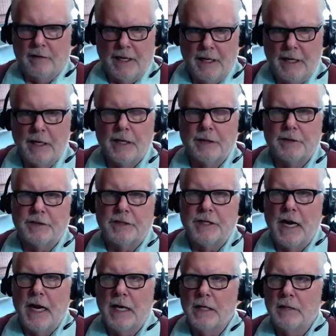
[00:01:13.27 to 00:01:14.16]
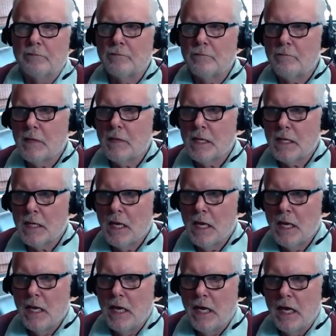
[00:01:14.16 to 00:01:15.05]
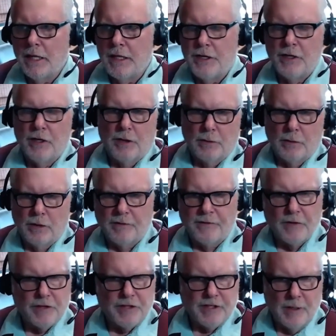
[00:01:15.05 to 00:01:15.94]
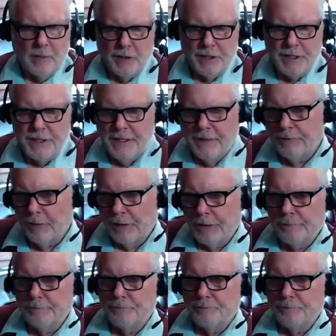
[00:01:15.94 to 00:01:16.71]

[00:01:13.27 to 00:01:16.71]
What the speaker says: any other state. And then you go to work for someone different.